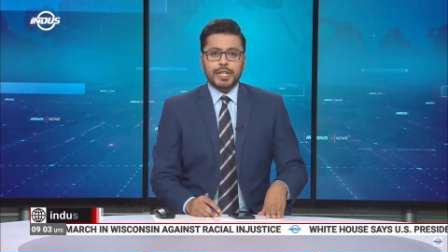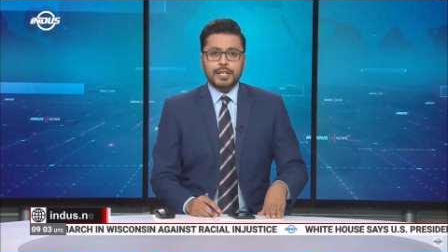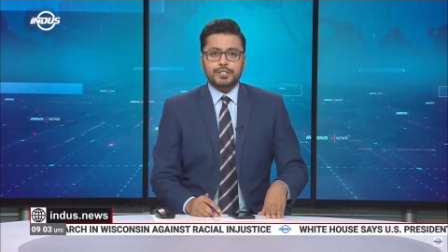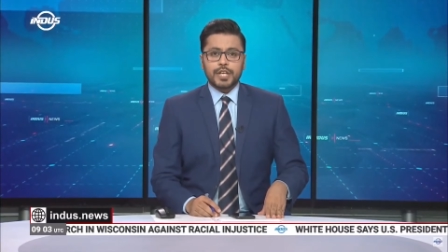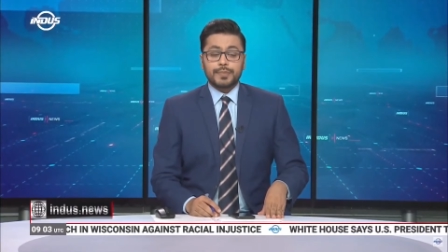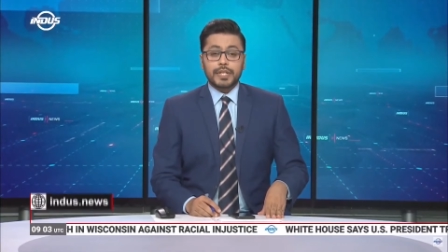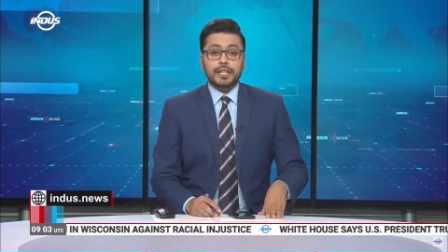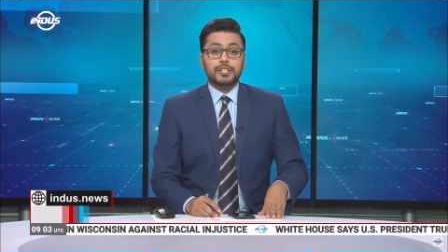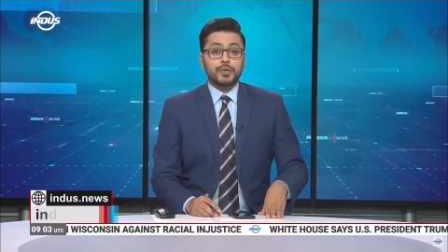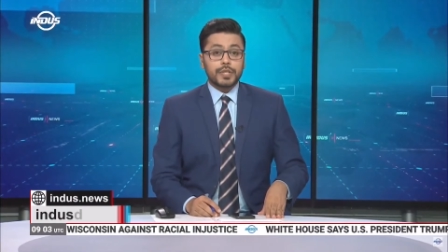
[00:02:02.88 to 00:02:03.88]
For the latest
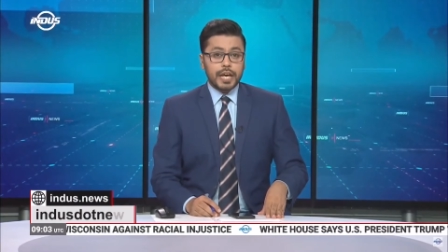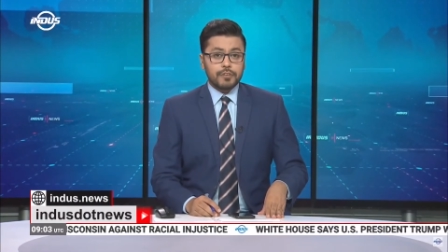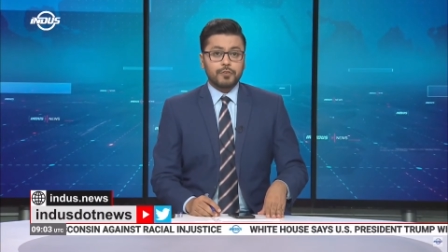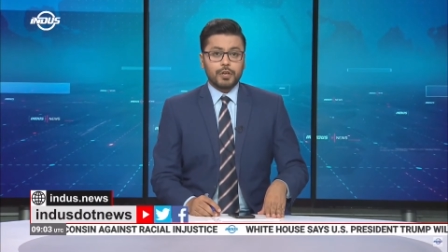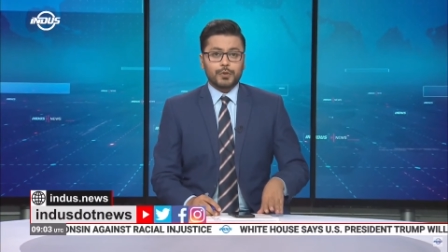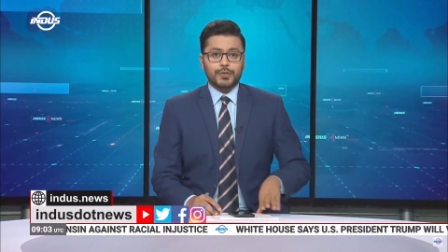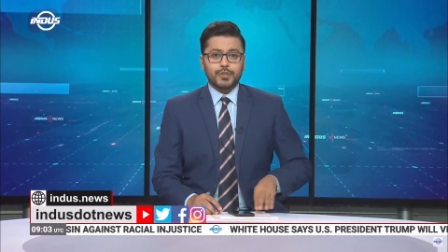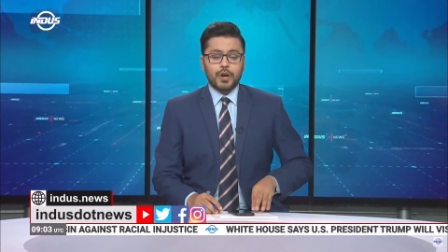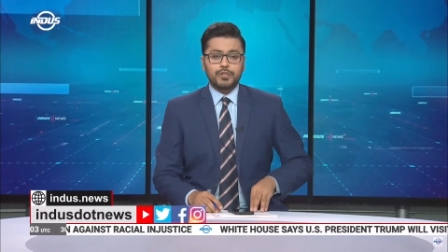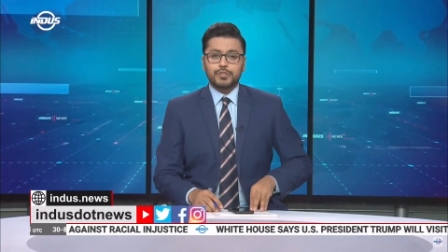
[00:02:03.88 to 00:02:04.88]
update, you can follow
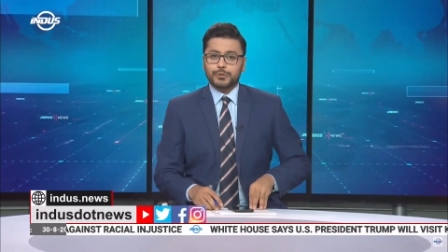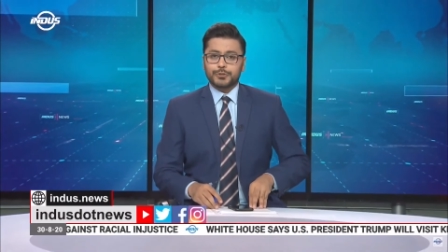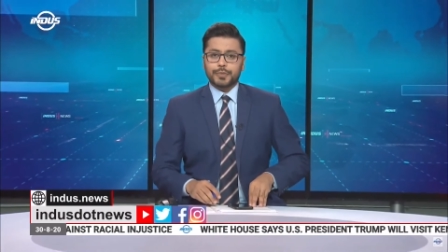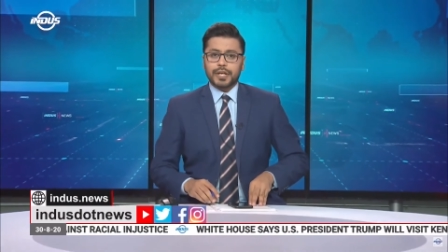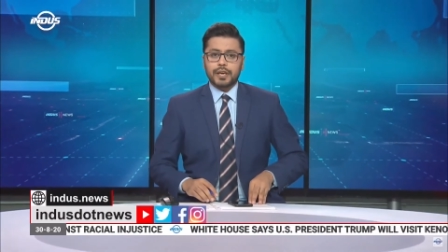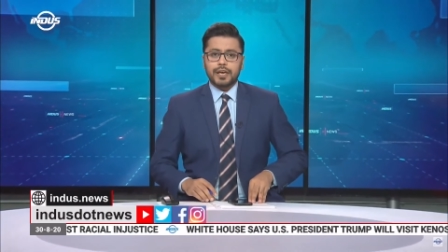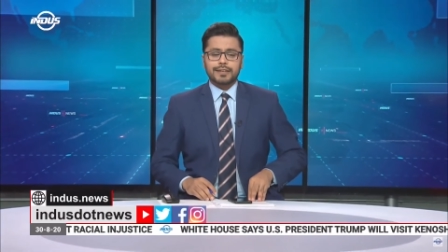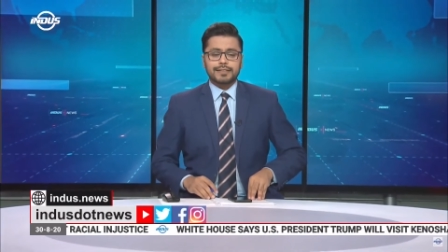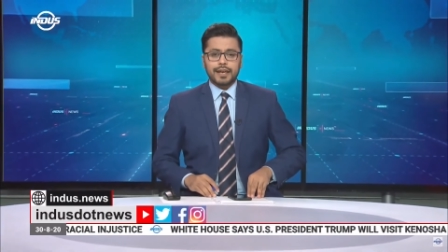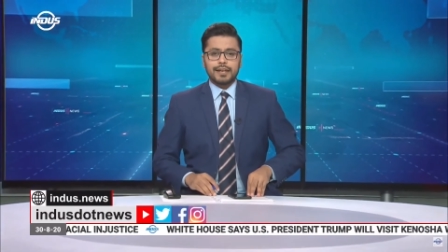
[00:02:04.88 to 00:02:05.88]
us on social media
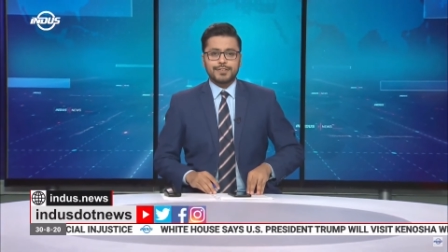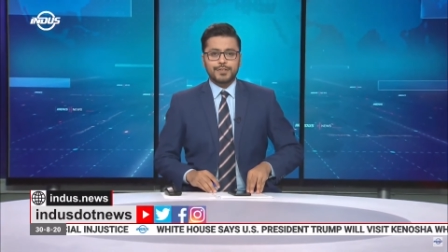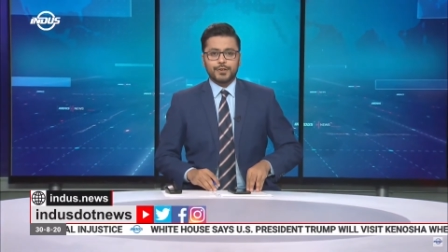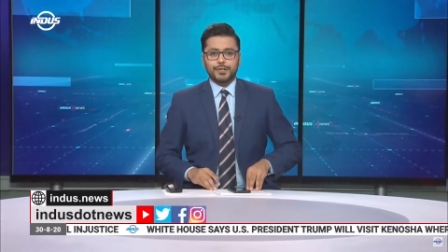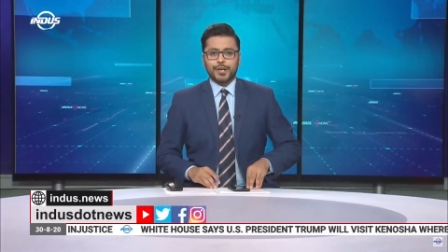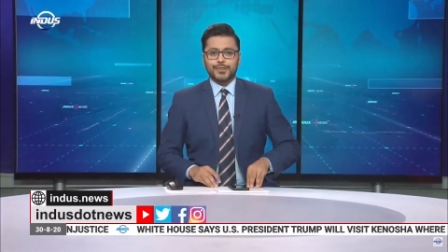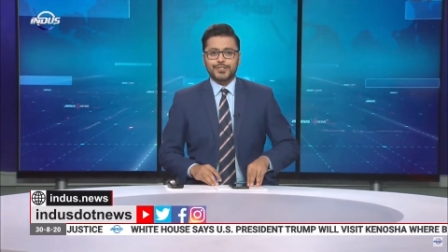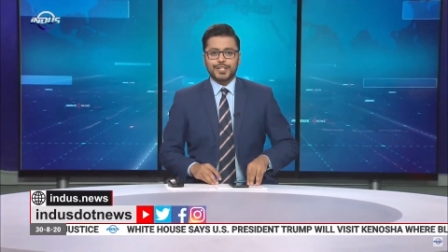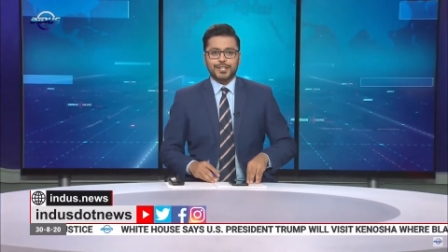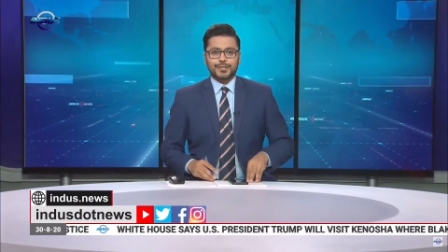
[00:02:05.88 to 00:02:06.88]
at
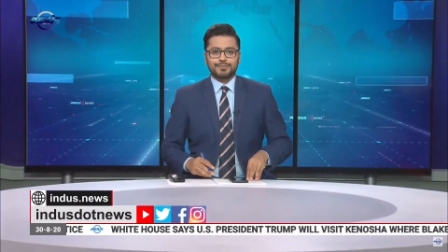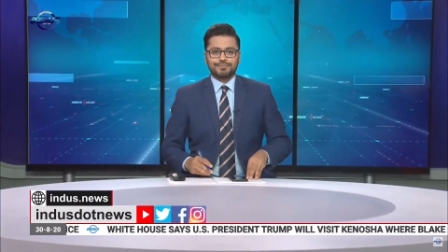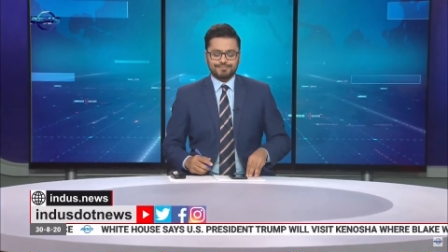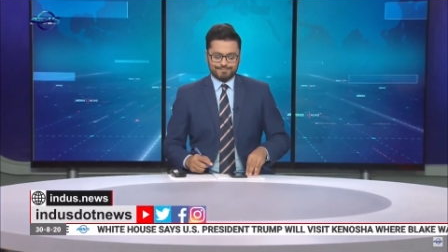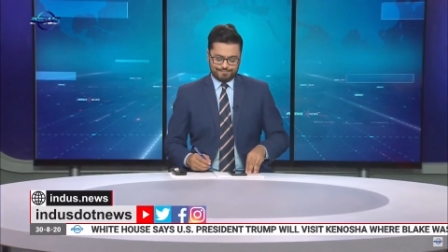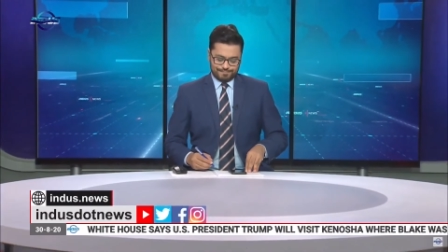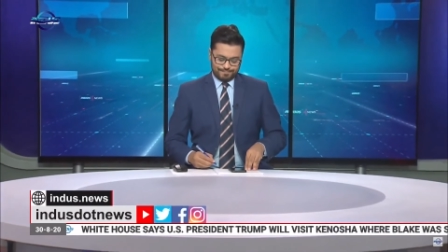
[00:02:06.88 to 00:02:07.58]
indusdotnews. Take care.